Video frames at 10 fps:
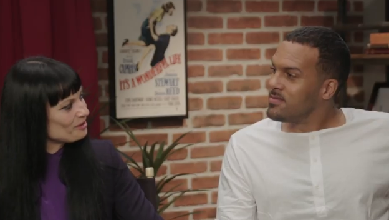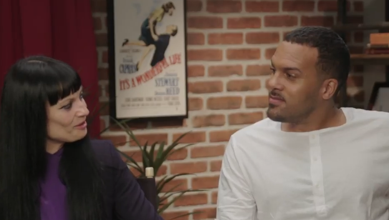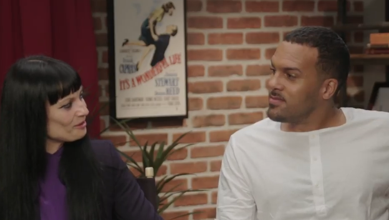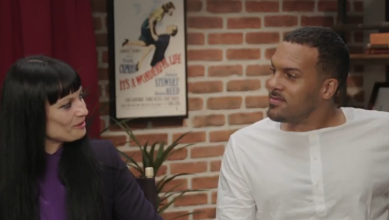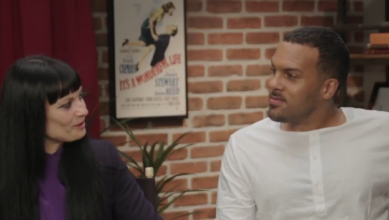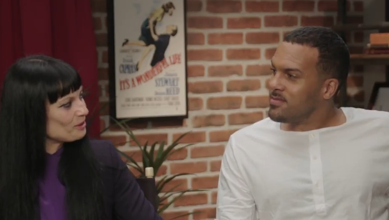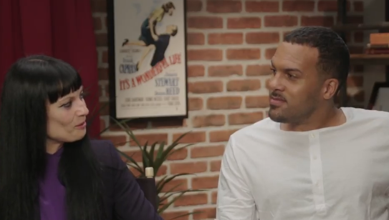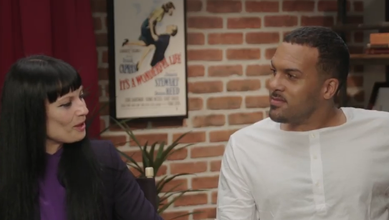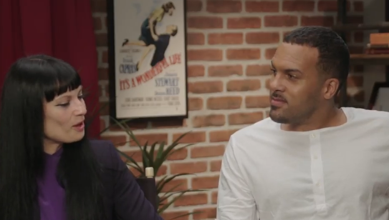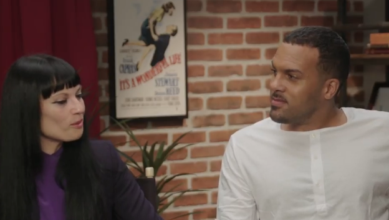
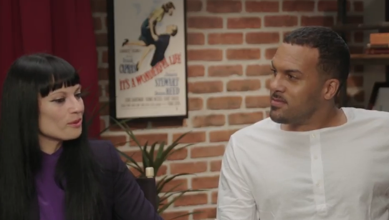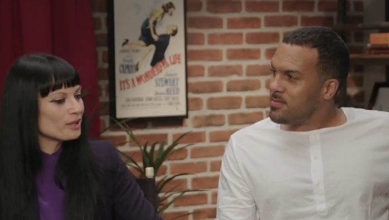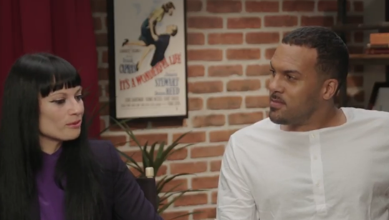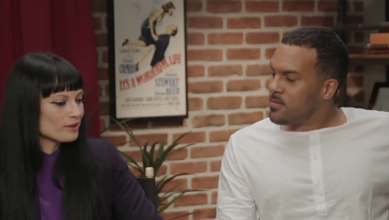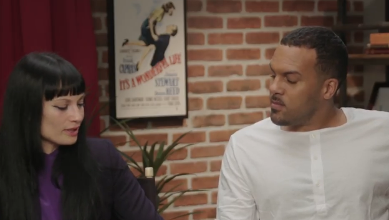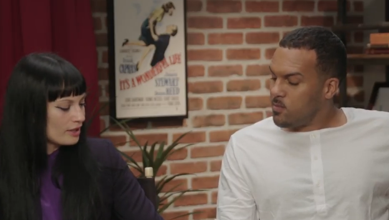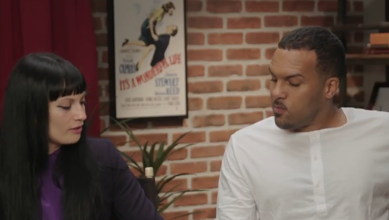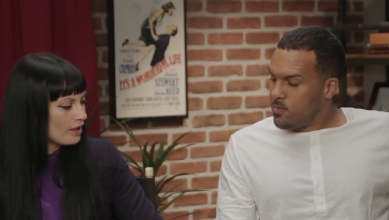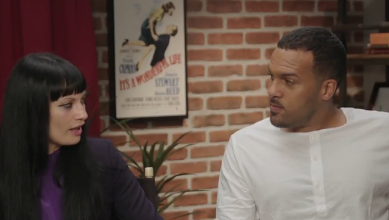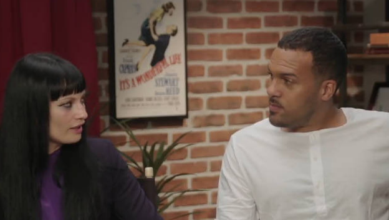Speaker 1: Wonderful. Well, we will see
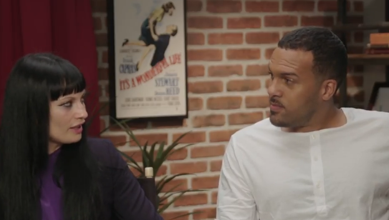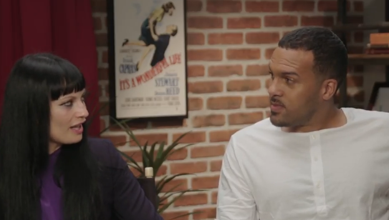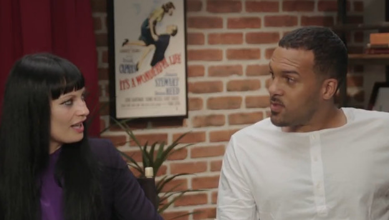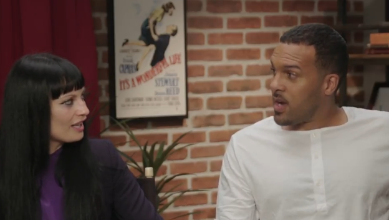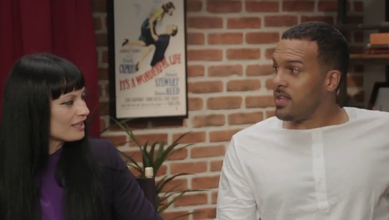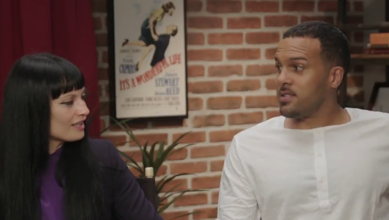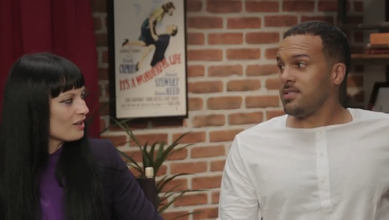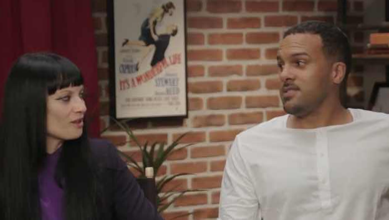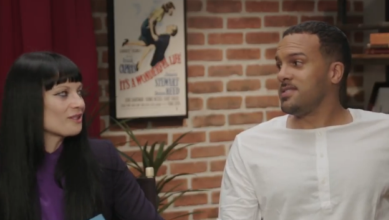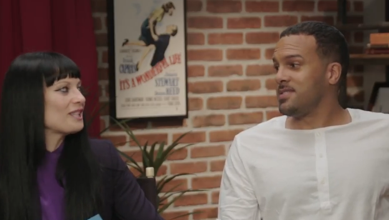you then. And
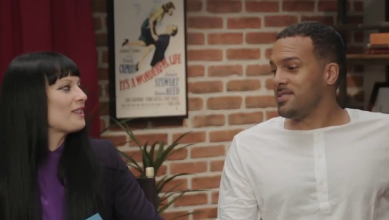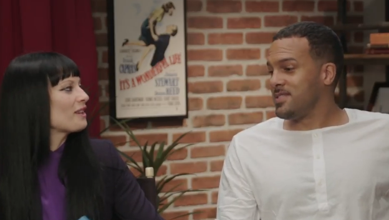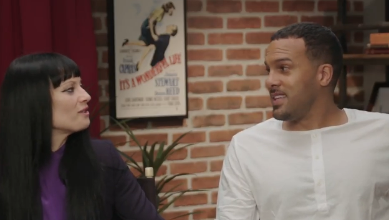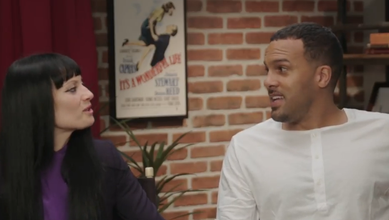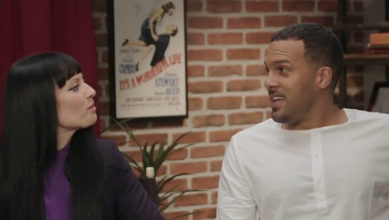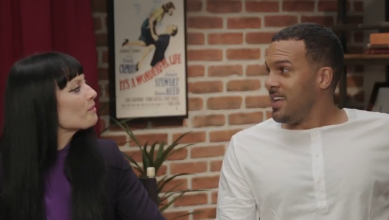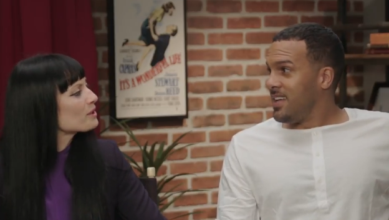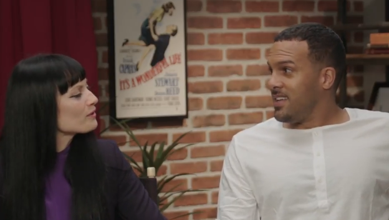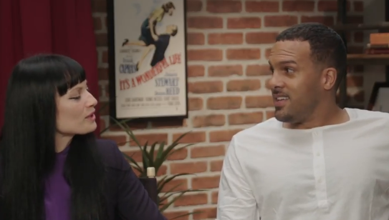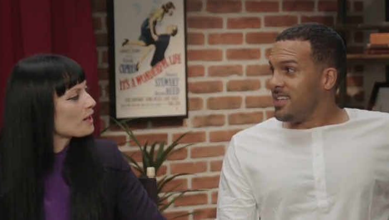uh, OT, thank you so
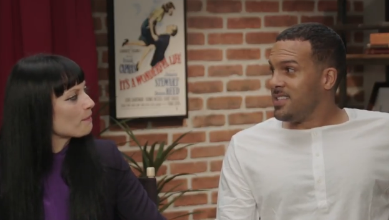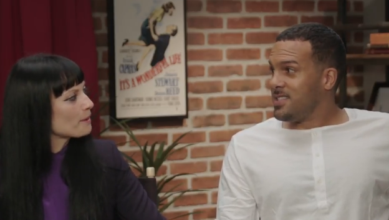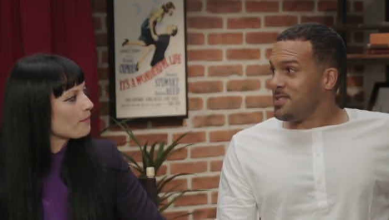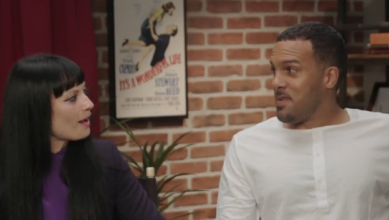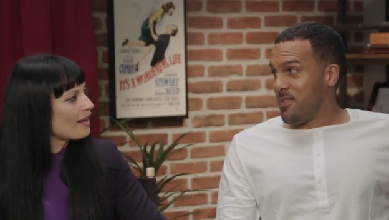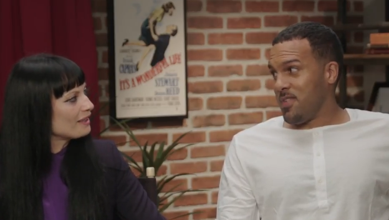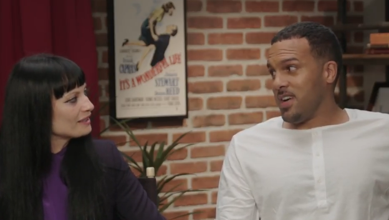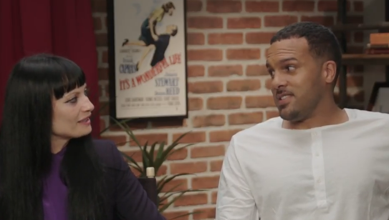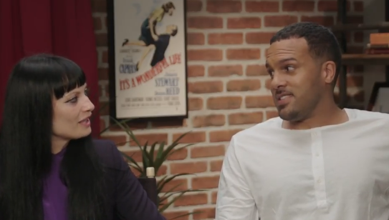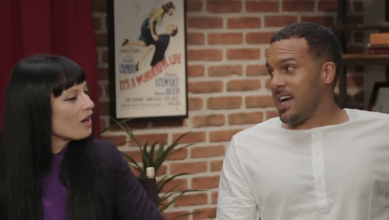much for stopping it's by. It's been
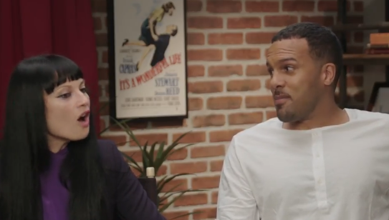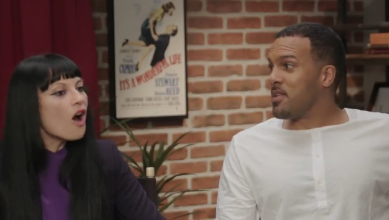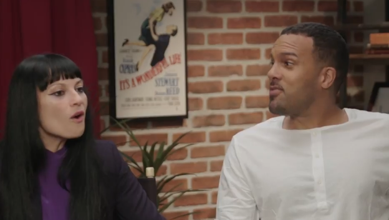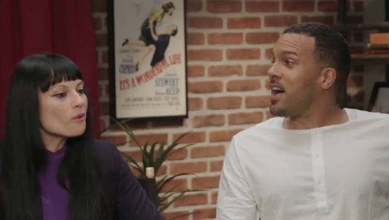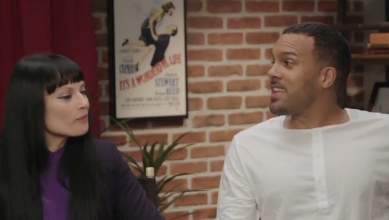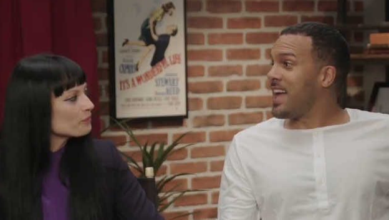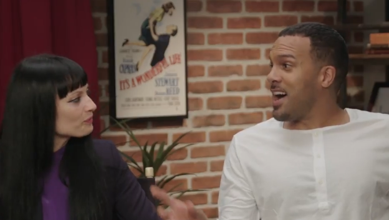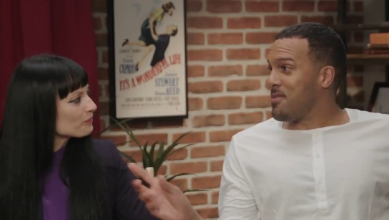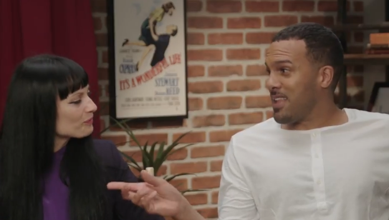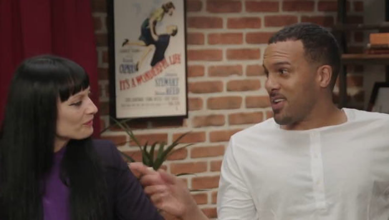fun. I'm going to oh. find
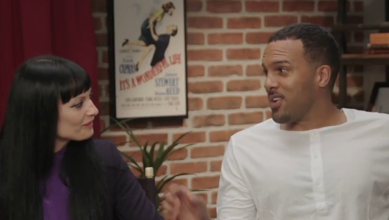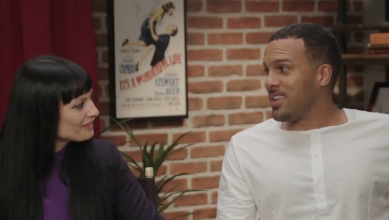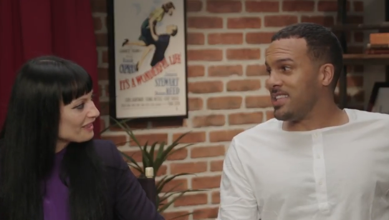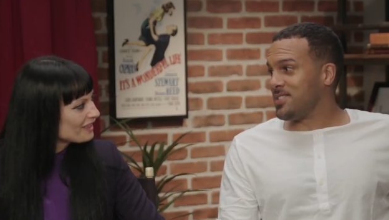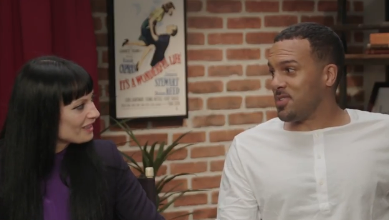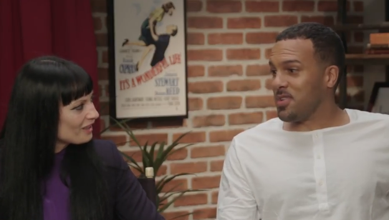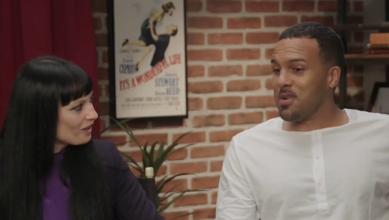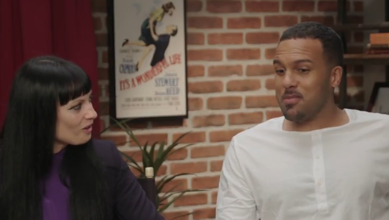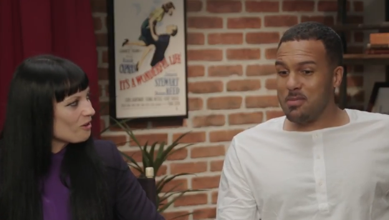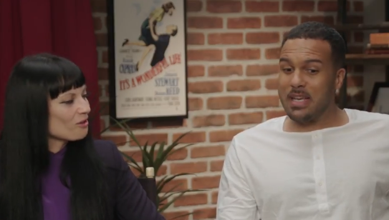
Speaker 2: out about the colonies for you.
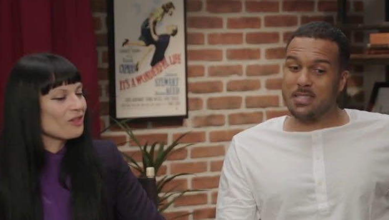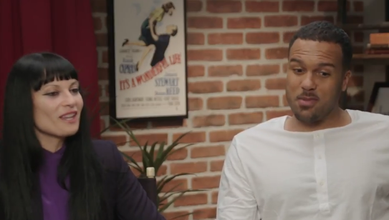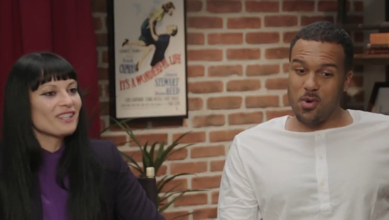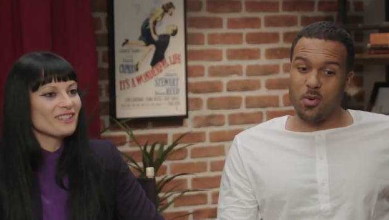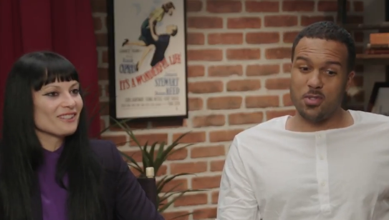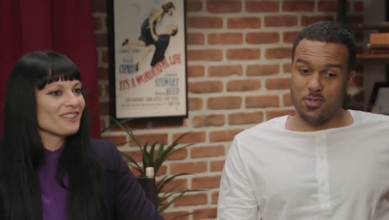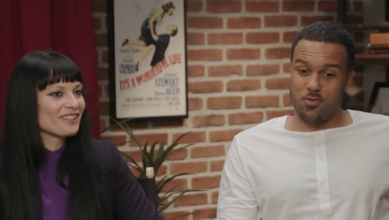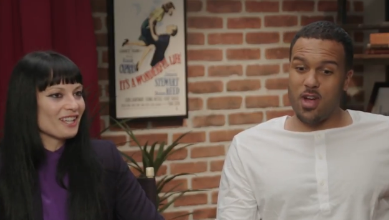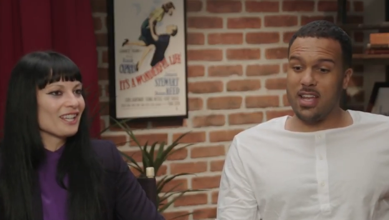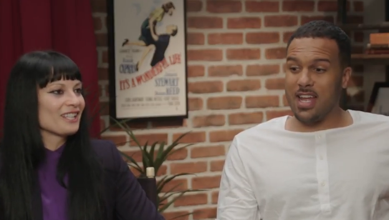I'm oh, thank you.
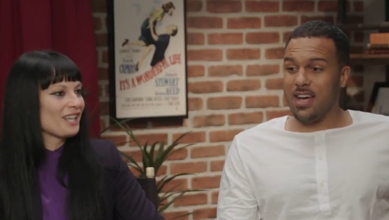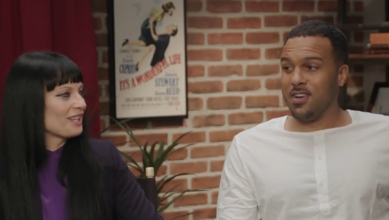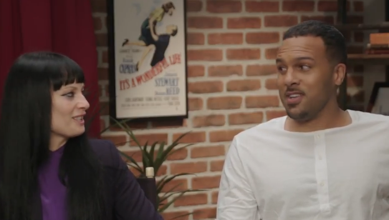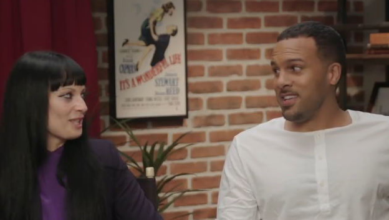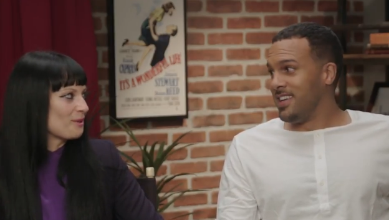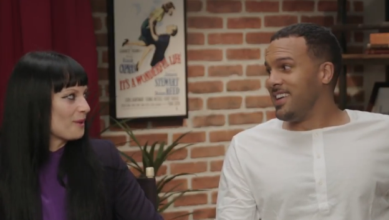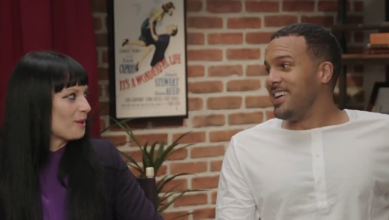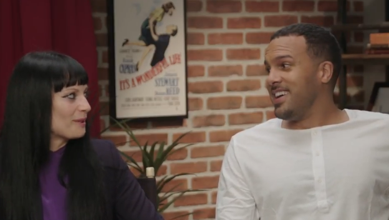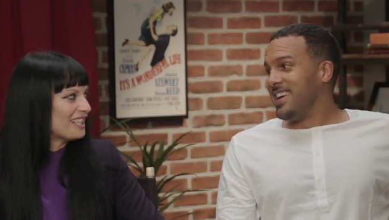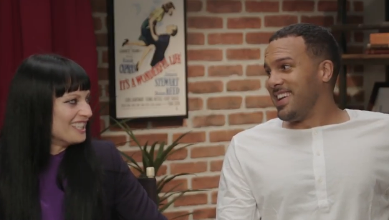Okay. Right yeah.
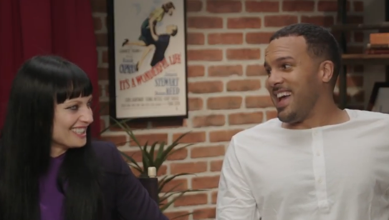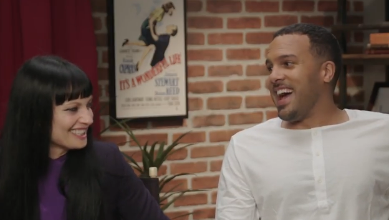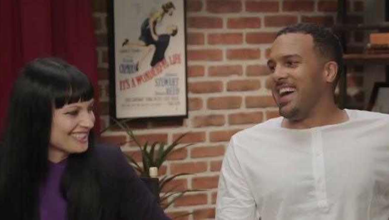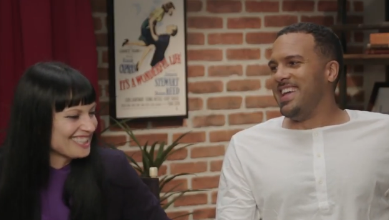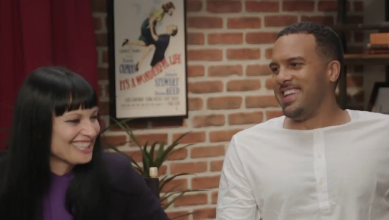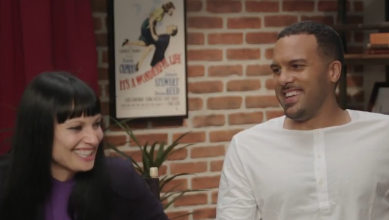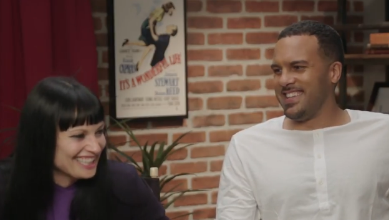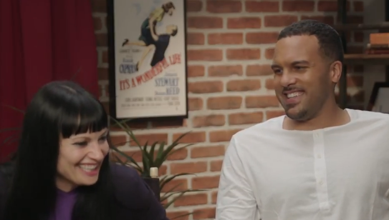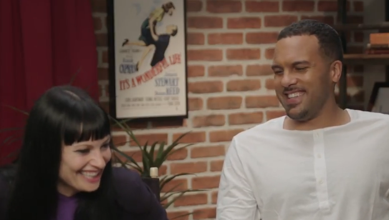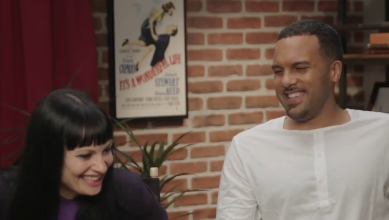Email me.
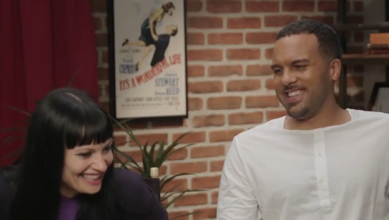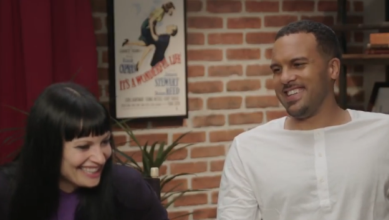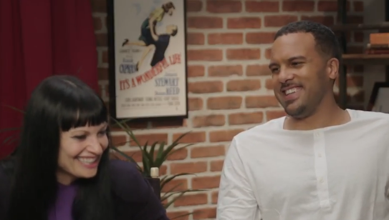Yeah.